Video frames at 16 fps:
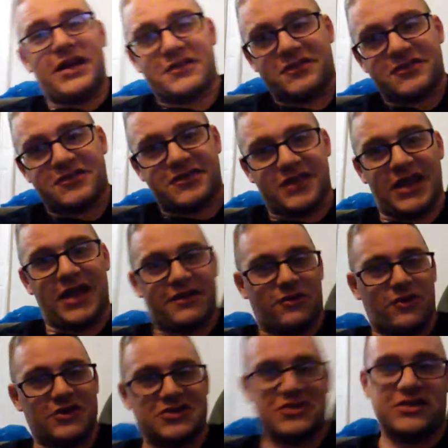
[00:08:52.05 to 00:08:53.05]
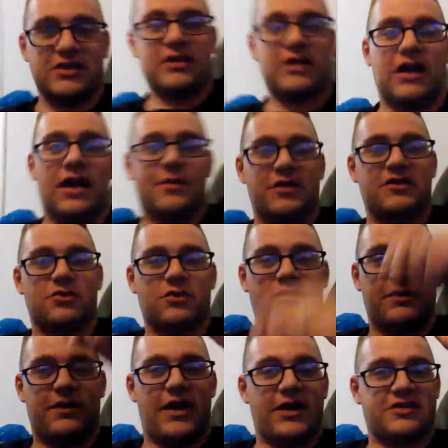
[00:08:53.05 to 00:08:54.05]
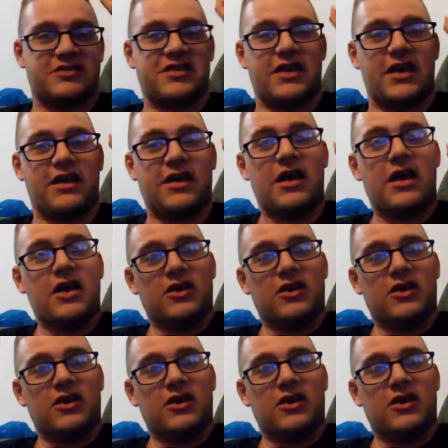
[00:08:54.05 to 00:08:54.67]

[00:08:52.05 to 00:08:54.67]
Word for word: answers to that question in the comments with the hashtag